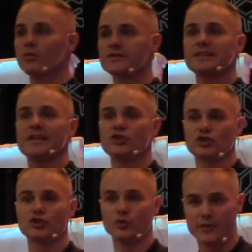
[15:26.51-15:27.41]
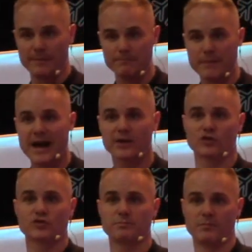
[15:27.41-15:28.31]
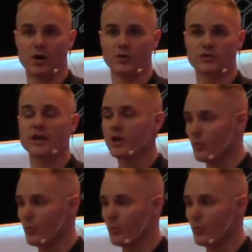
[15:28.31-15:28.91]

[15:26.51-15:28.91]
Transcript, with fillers: teach you that matters most